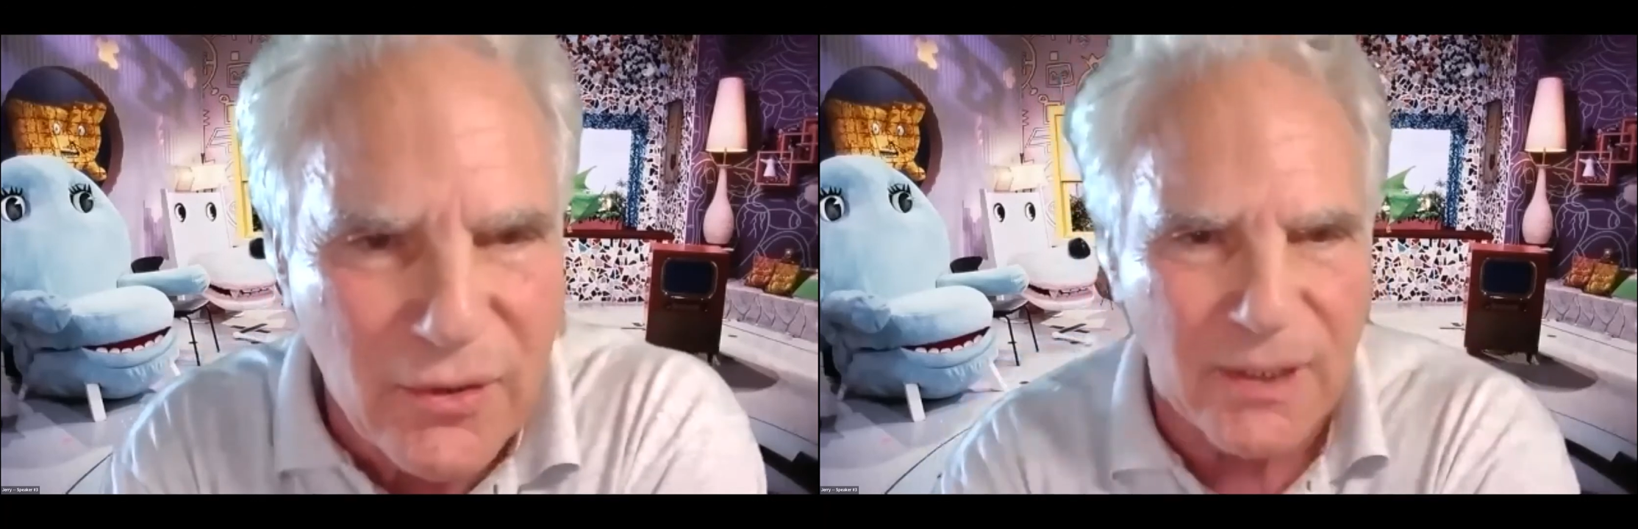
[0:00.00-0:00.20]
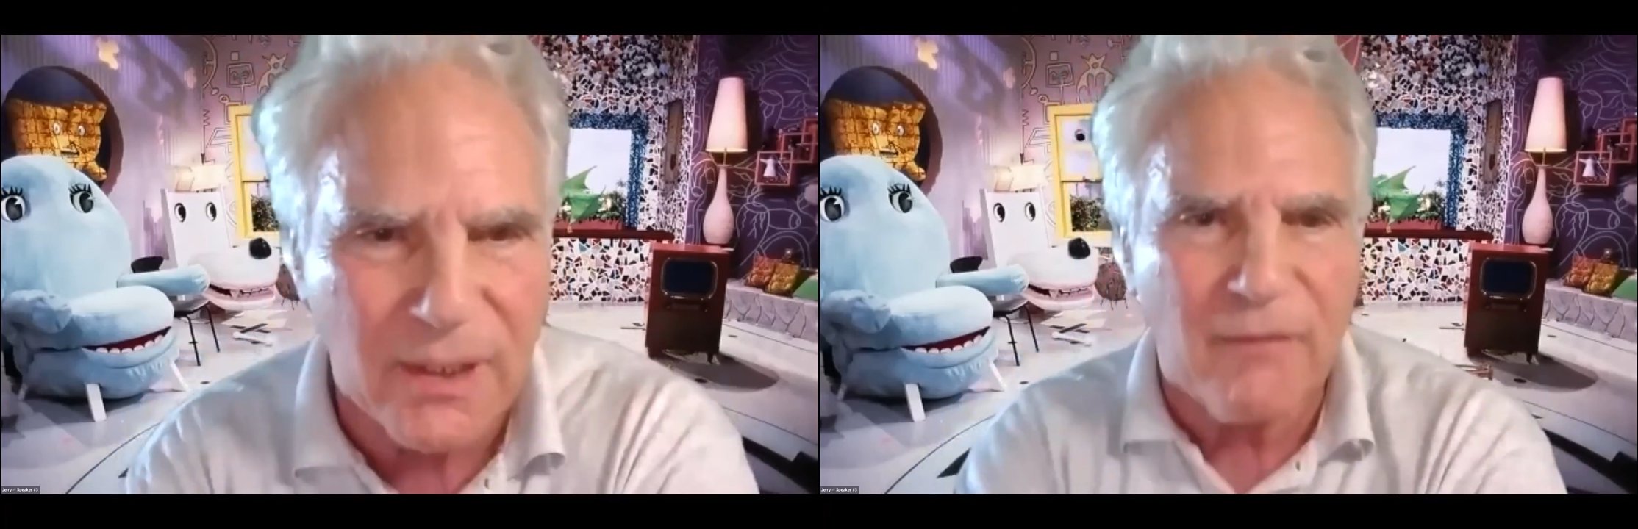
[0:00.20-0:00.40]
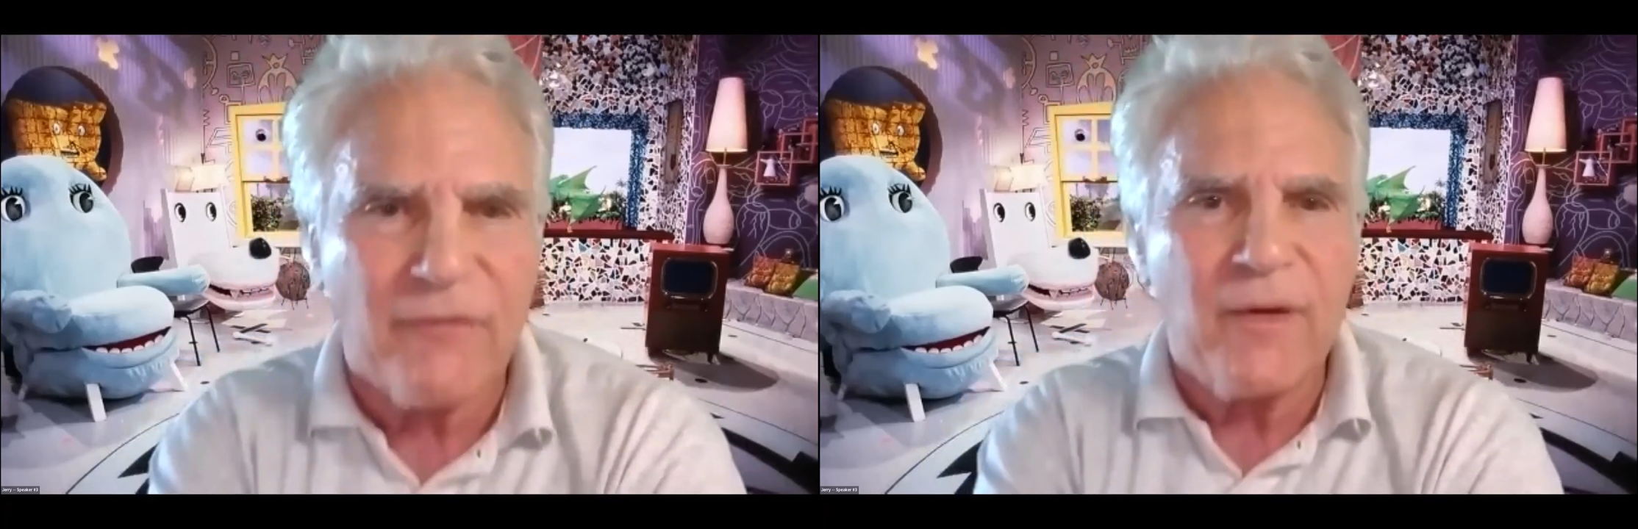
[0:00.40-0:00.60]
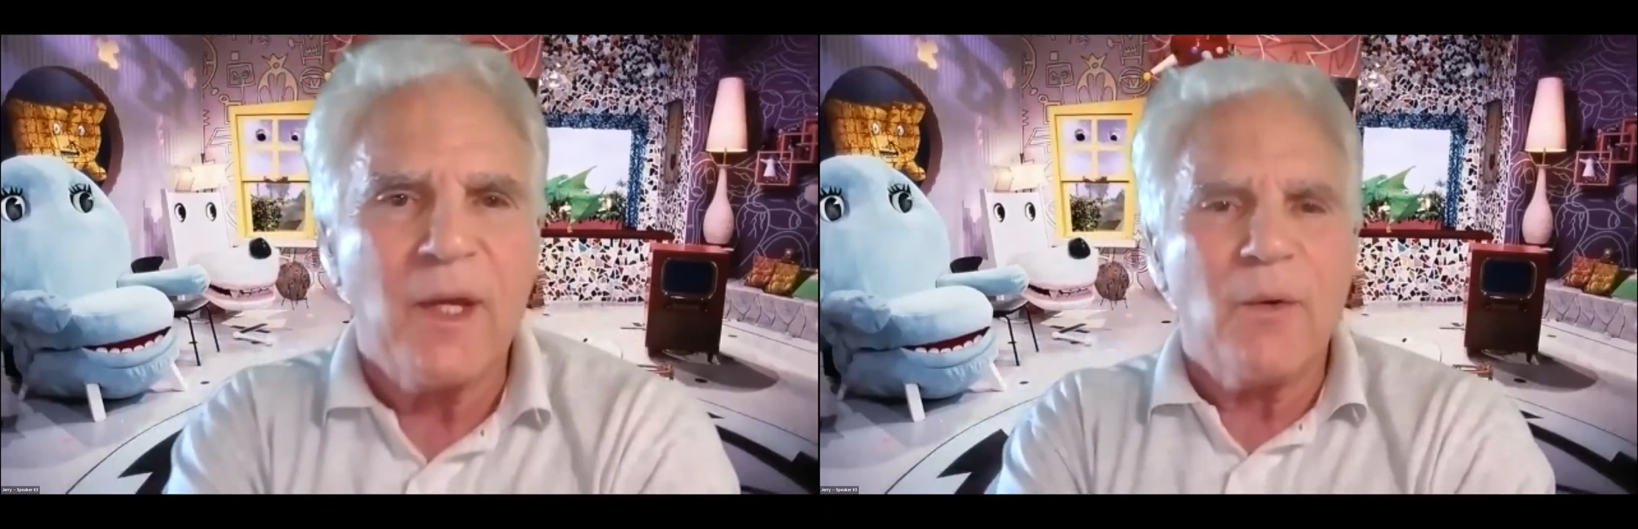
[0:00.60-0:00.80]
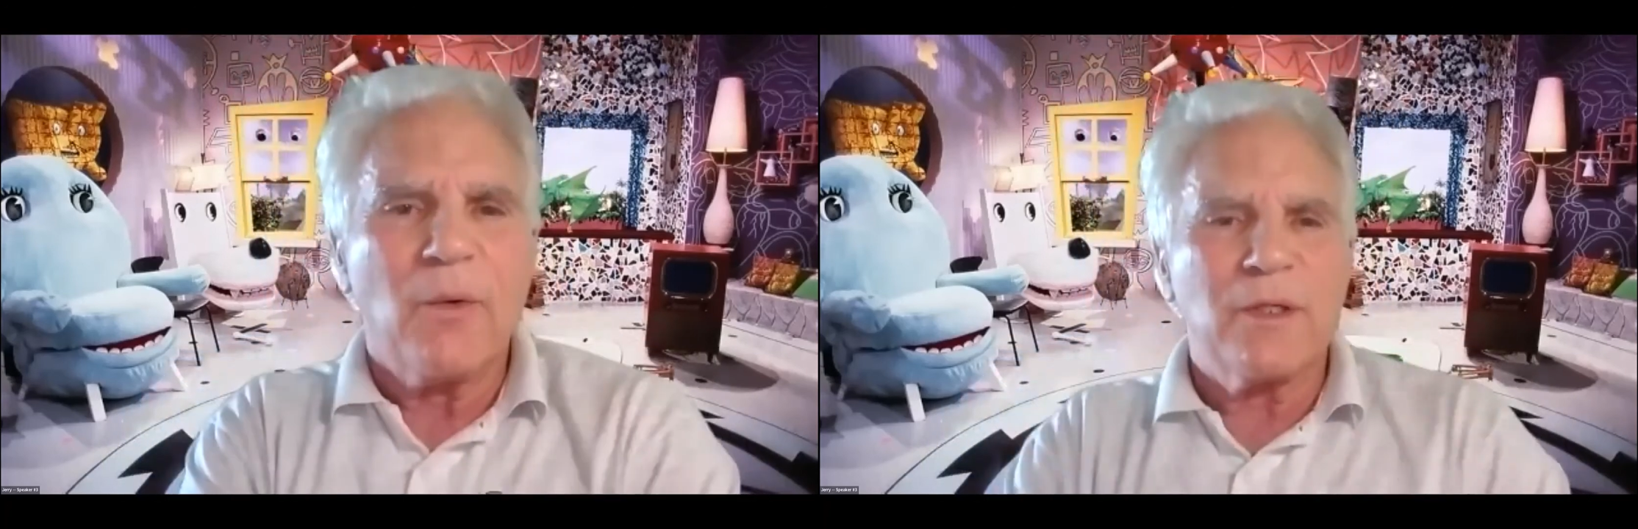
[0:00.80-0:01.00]
yourself
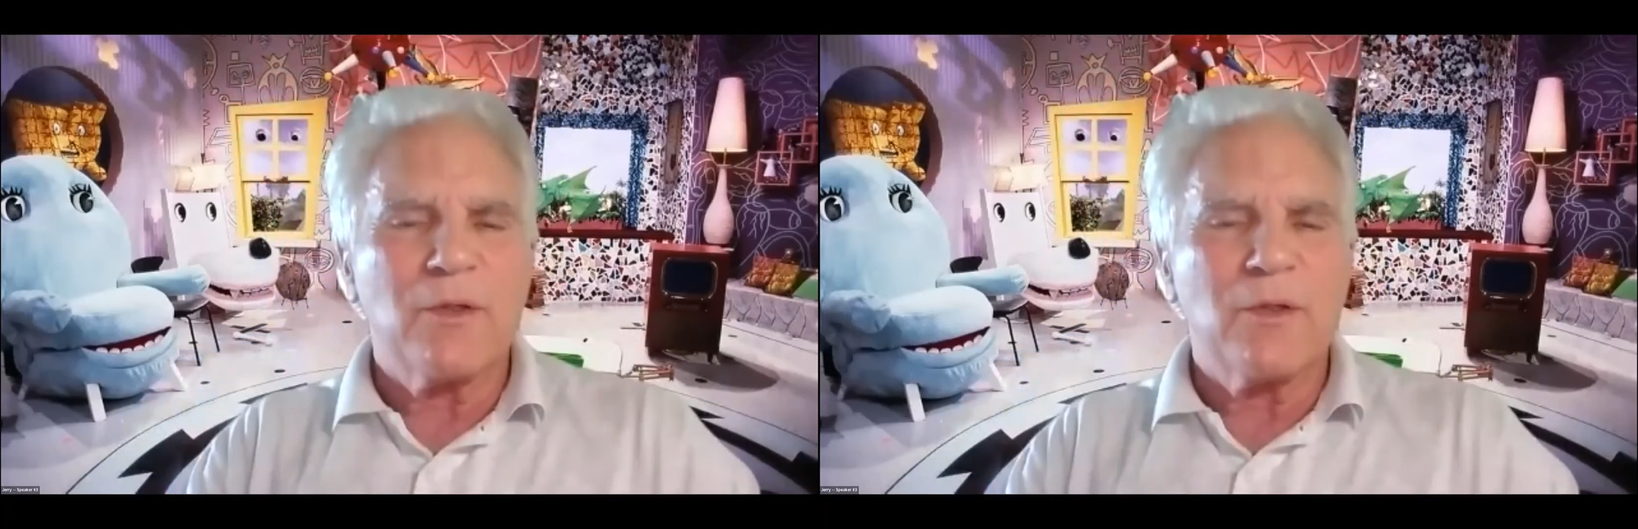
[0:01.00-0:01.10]
when